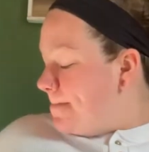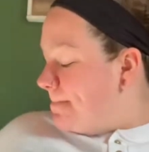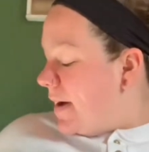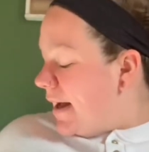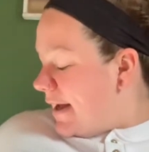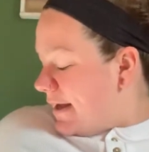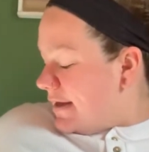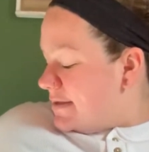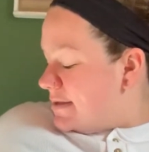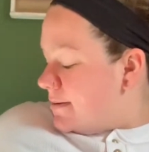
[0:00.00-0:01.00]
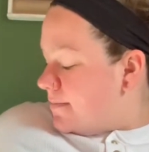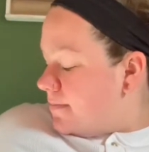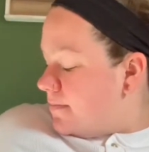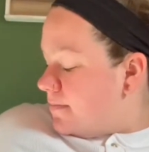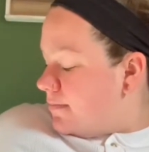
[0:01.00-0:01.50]
but
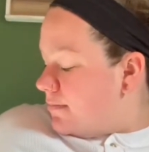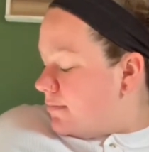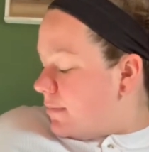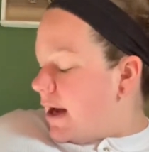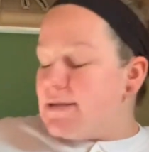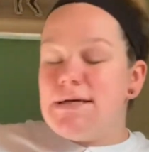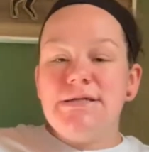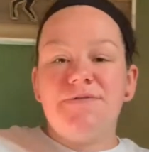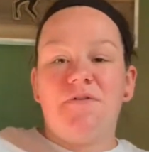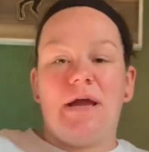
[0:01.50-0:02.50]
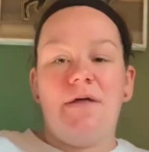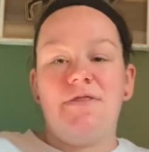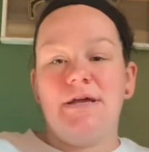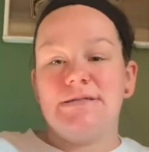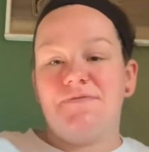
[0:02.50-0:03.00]
I tend to forget
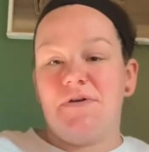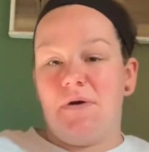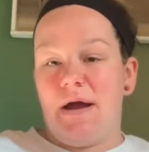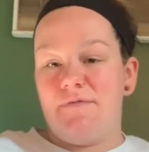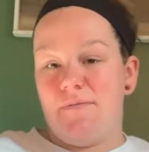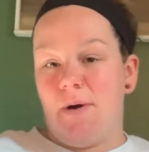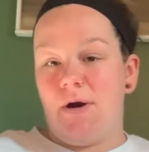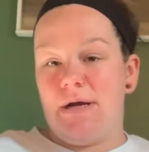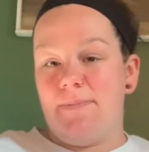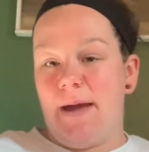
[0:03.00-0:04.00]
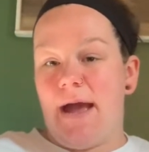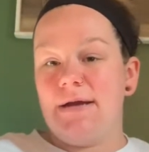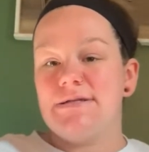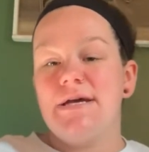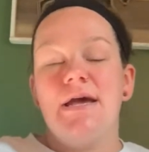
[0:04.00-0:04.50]
things if I don't have them already
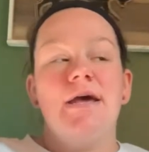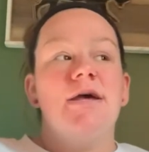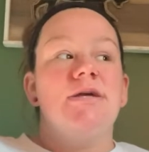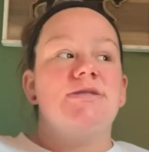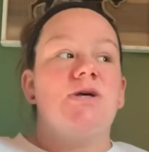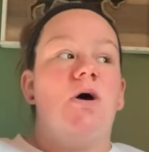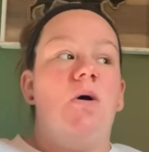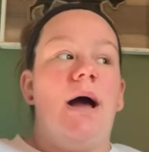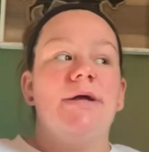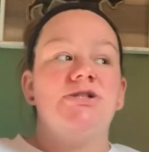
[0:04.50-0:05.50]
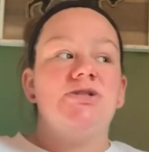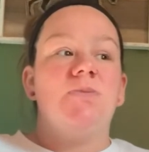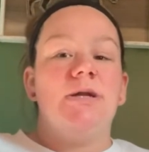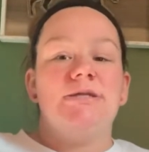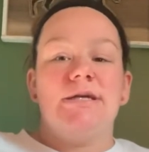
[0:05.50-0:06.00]
packed. So I just
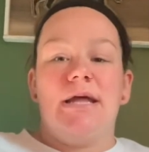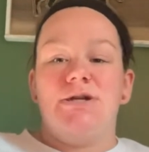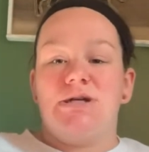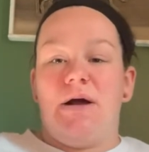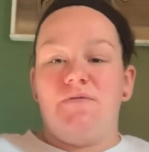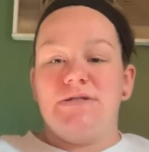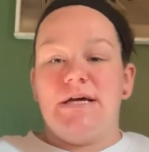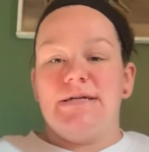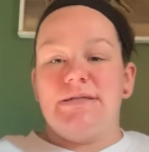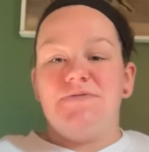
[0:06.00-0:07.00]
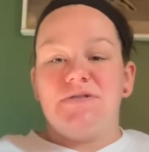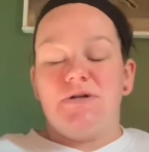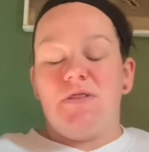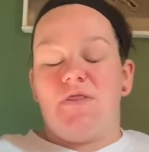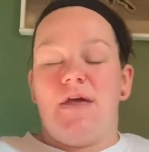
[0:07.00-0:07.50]
wanted to get a travel size of
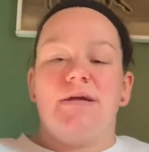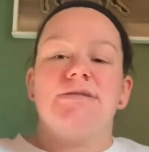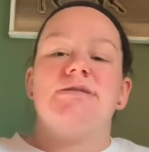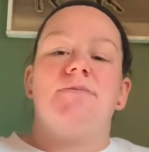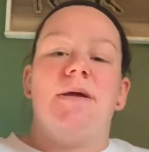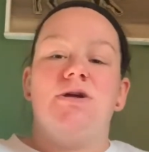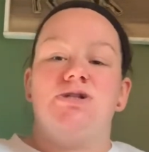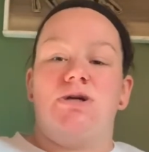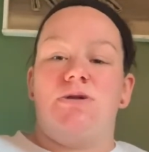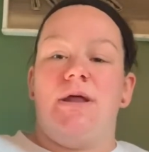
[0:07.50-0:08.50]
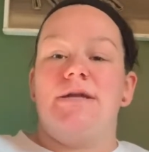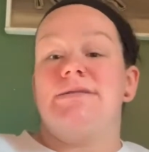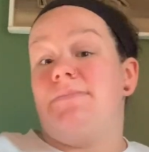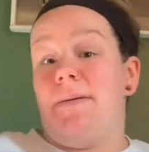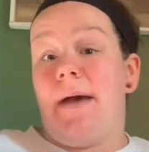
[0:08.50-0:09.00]
certain things to make sure that it's
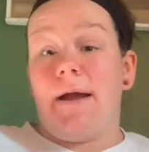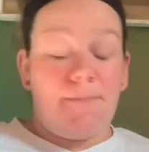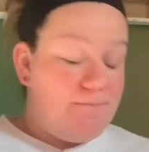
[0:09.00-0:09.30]
in my bag.